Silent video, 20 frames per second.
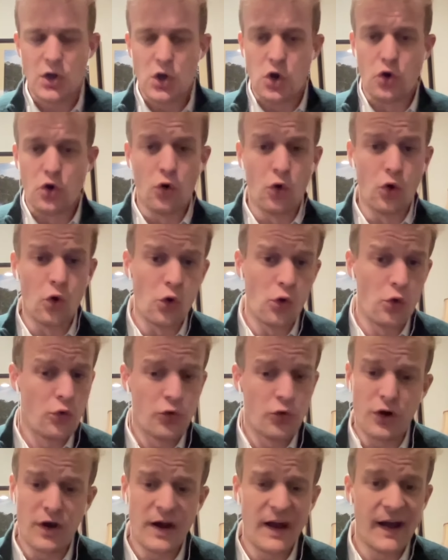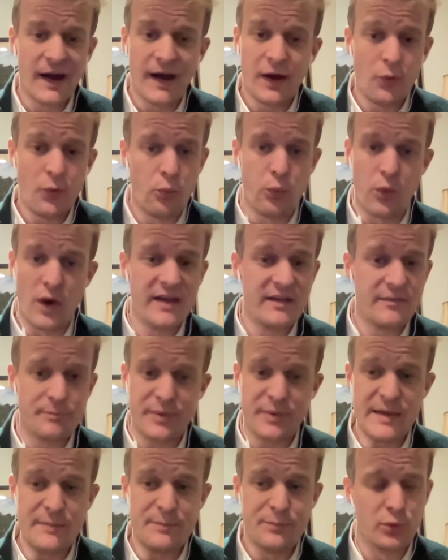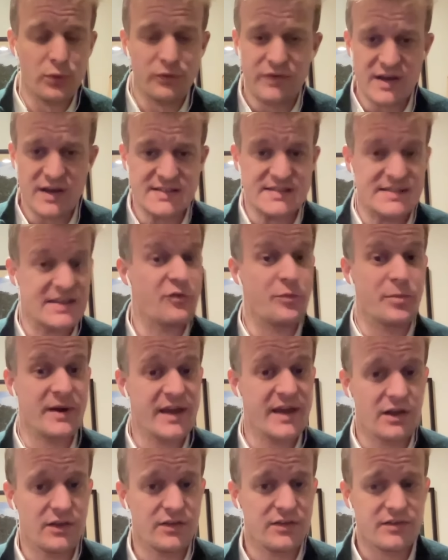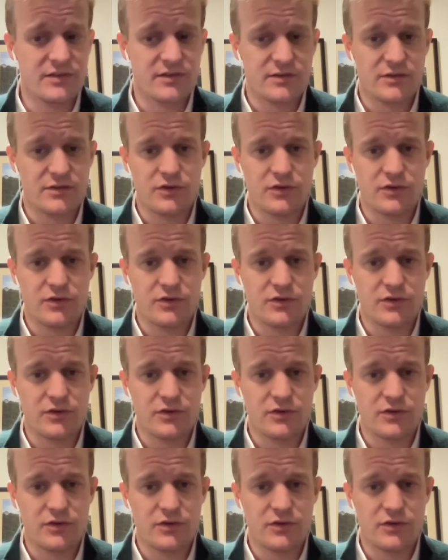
or white people versus everybody else.